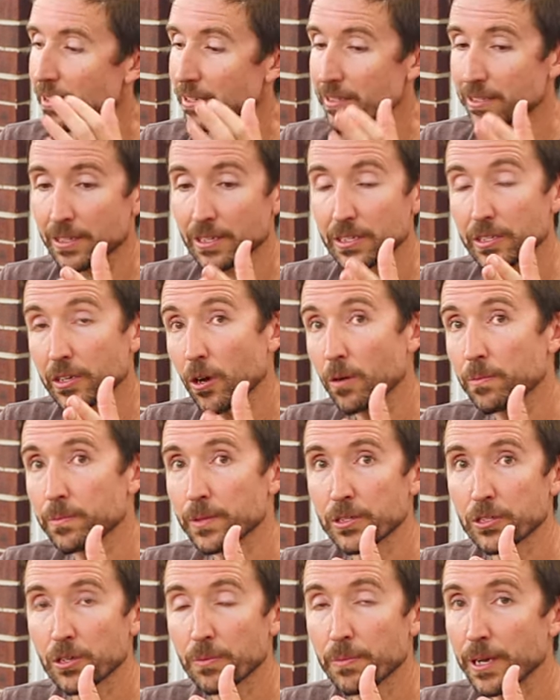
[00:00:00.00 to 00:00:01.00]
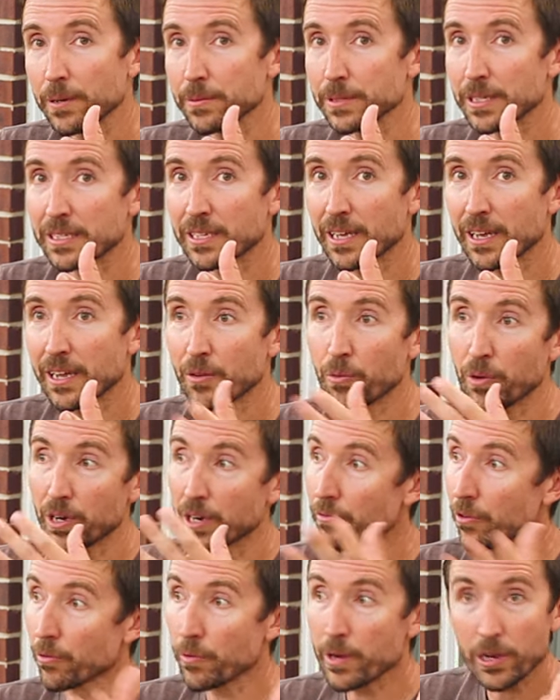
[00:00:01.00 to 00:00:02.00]
This is a scope that should be able to take
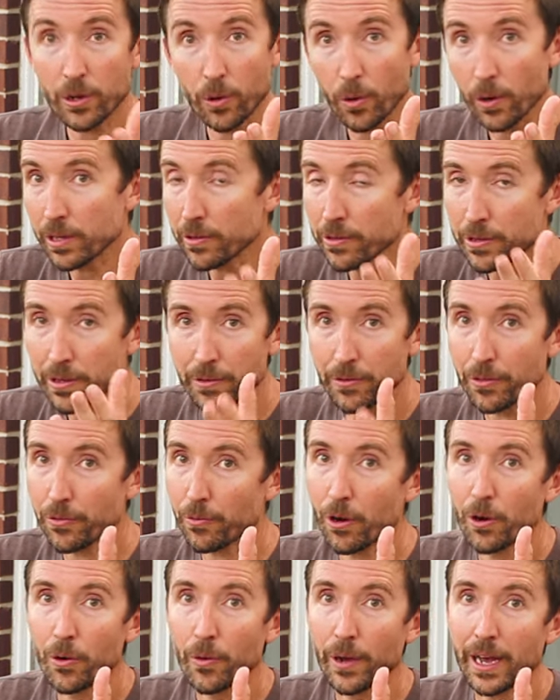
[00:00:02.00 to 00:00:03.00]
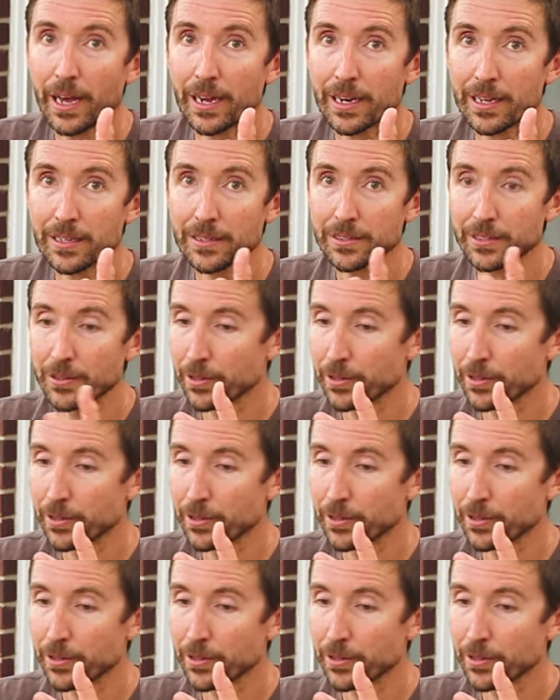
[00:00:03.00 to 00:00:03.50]
whatever recoil you can throw at it.